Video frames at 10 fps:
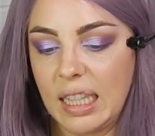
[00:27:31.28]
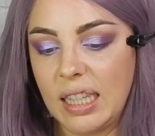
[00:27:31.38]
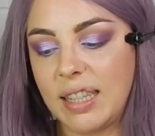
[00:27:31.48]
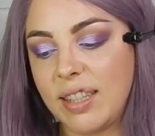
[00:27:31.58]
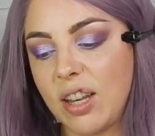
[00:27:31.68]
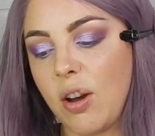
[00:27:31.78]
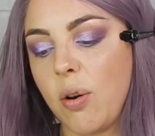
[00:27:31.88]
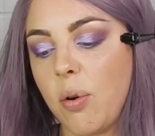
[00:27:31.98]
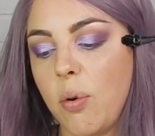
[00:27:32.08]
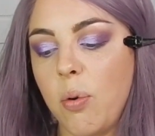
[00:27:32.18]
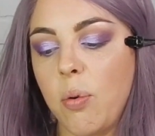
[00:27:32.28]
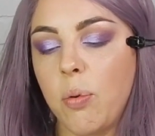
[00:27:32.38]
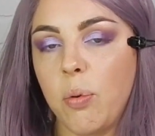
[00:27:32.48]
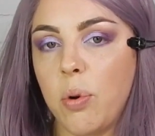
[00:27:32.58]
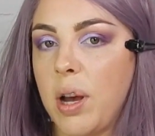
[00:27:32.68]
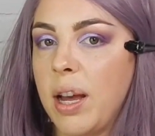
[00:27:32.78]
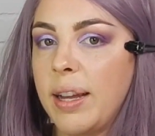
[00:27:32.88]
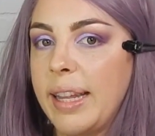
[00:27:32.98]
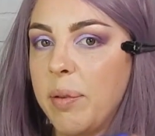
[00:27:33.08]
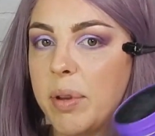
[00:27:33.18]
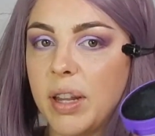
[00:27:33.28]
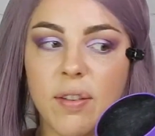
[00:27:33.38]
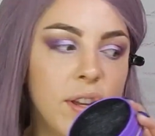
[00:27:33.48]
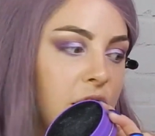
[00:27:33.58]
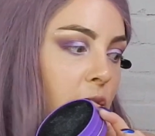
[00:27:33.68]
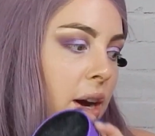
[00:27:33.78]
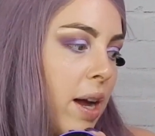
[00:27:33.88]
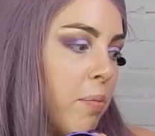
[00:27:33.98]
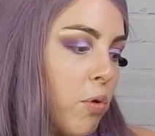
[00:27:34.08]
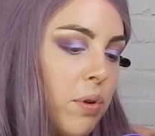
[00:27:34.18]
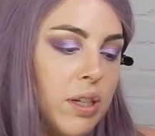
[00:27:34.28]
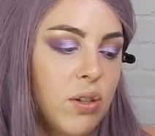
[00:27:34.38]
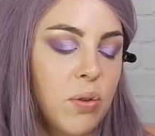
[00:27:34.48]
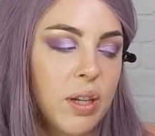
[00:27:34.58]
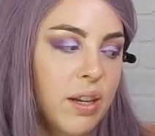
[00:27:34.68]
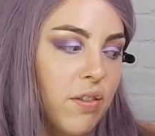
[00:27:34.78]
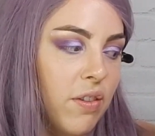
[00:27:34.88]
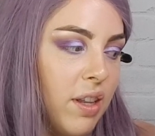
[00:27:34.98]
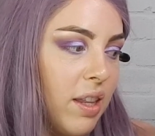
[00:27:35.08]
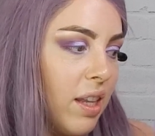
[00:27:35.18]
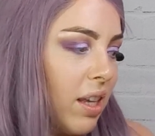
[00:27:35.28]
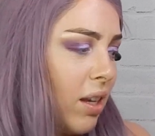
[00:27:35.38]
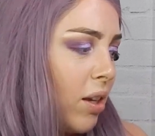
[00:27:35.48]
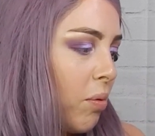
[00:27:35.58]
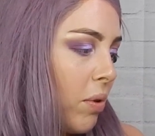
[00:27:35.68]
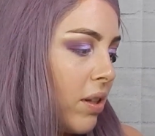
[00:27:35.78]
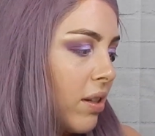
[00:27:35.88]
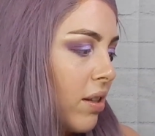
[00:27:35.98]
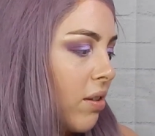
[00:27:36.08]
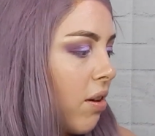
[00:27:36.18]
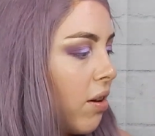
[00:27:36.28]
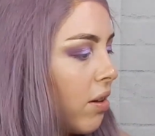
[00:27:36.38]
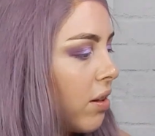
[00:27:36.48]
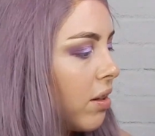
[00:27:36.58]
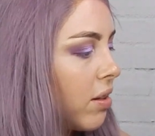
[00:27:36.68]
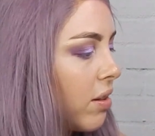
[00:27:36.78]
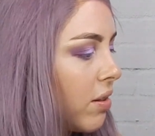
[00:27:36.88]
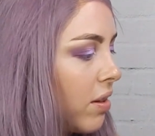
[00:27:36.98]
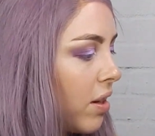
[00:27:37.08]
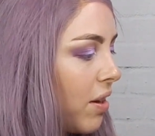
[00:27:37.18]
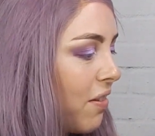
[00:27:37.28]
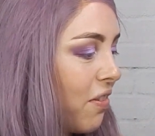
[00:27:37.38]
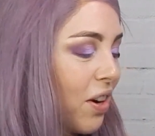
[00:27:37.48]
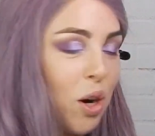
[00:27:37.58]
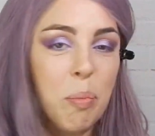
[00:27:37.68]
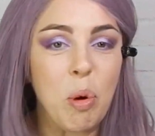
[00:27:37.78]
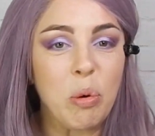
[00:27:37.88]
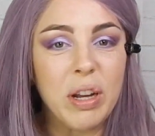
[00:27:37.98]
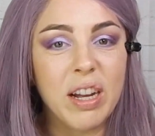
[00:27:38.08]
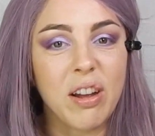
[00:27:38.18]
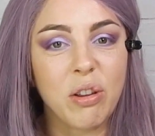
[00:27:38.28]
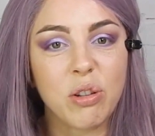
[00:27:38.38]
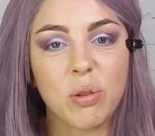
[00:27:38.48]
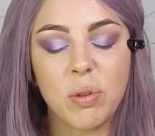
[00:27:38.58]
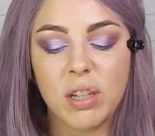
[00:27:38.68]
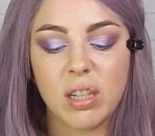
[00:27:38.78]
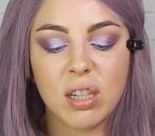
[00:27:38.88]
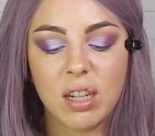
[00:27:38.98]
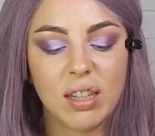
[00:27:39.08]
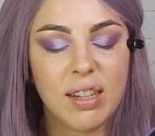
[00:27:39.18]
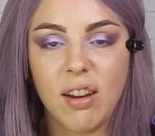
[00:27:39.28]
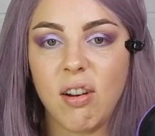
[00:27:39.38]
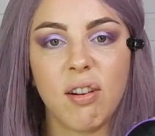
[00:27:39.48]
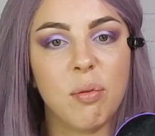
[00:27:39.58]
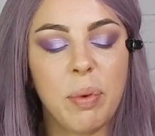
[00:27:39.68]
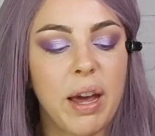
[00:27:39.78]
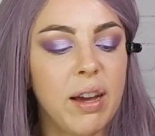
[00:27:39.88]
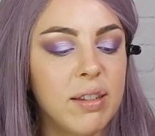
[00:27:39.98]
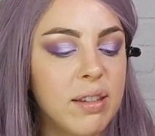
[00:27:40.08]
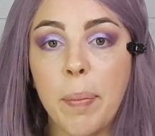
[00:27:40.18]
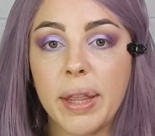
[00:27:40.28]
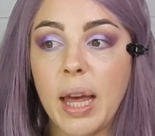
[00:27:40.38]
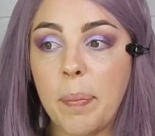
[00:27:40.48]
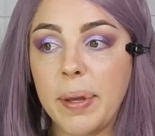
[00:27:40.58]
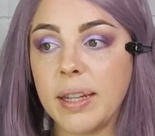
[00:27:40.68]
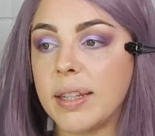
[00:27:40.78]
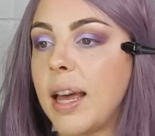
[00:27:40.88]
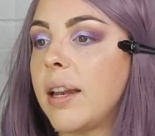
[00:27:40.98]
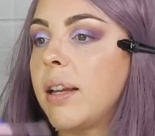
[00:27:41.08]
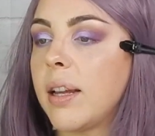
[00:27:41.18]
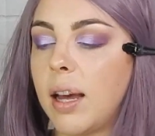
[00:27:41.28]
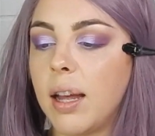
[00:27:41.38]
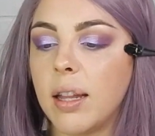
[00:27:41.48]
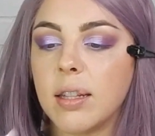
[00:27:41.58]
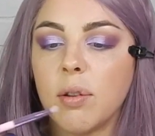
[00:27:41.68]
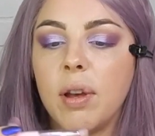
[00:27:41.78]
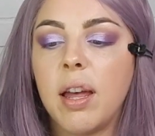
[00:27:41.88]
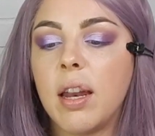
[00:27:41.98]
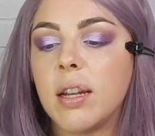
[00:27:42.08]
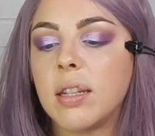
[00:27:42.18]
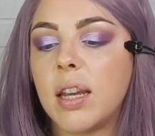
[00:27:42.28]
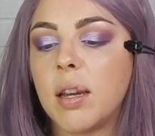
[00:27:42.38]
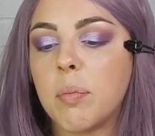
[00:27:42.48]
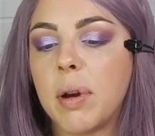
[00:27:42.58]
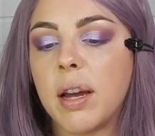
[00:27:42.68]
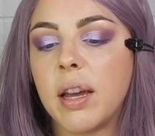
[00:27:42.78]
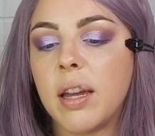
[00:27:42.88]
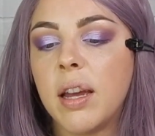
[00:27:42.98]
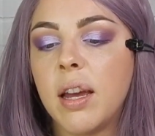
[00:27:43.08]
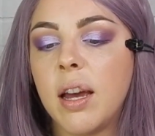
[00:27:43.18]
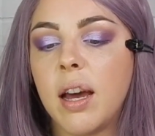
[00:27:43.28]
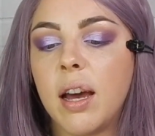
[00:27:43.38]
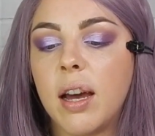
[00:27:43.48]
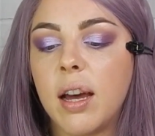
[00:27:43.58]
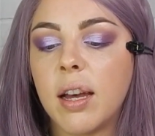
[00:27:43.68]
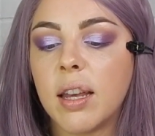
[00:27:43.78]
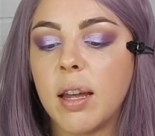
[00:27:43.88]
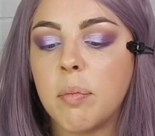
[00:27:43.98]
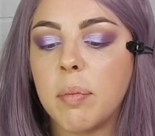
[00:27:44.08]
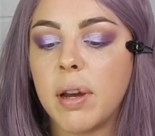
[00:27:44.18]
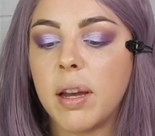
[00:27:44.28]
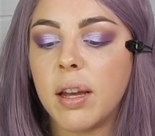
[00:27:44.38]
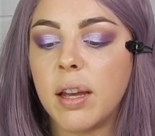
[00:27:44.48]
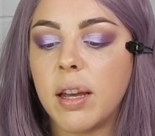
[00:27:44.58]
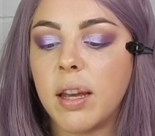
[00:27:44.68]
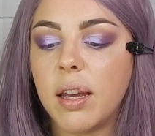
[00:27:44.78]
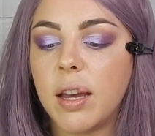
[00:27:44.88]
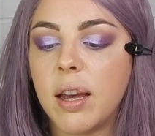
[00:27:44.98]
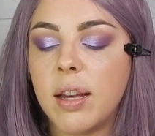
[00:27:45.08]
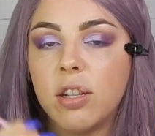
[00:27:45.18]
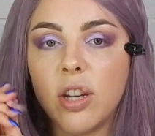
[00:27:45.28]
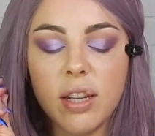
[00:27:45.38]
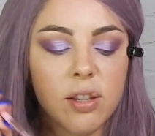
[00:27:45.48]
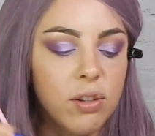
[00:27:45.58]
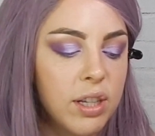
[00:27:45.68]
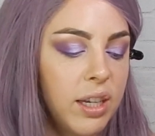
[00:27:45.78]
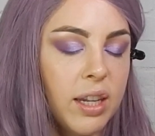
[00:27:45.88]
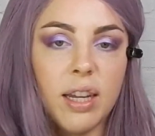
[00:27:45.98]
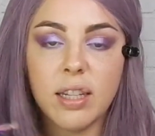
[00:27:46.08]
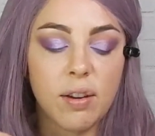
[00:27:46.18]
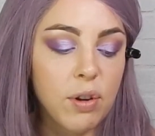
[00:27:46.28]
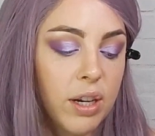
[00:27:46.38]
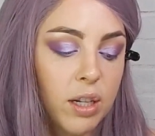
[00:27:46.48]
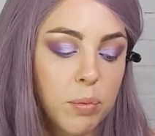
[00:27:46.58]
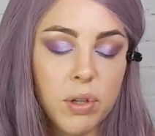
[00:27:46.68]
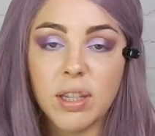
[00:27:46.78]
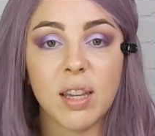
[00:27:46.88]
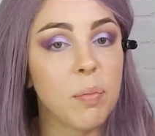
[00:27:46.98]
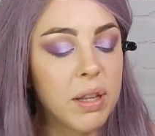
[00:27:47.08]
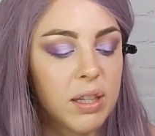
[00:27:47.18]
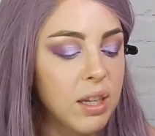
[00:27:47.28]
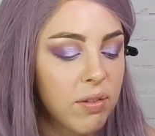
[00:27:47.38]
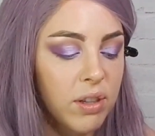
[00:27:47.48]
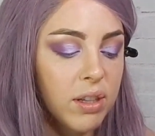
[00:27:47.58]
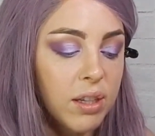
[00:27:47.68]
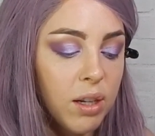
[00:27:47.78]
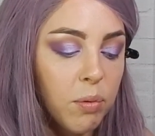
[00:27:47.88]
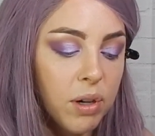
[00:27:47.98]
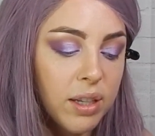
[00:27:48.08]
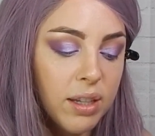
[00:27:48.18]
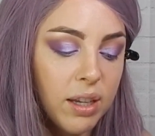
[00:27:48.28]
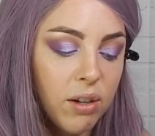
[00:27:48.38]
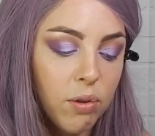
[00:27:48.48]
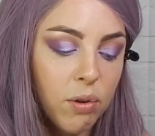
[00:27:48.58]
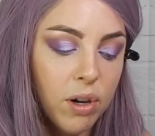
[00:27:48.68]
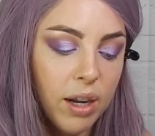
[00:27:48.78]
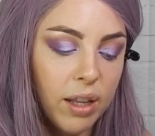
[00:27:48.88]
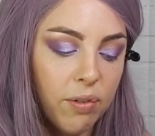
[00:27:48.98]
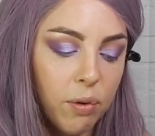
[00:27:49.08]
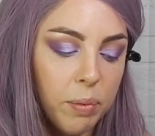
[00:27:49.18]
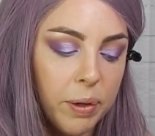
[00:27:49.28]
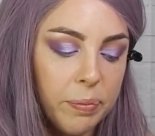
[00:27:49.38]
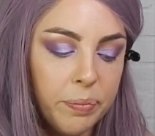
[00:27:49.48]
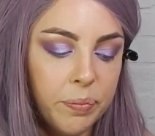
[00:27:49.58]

So in the middle of the video, I'm going to give the, what is this called? Veramona color switch a hard pass. But that being said, let's go ahead and take my, again, my JS13 and dive right into Beauty Sleep and see if this is going to work as an inner corner highlight for me.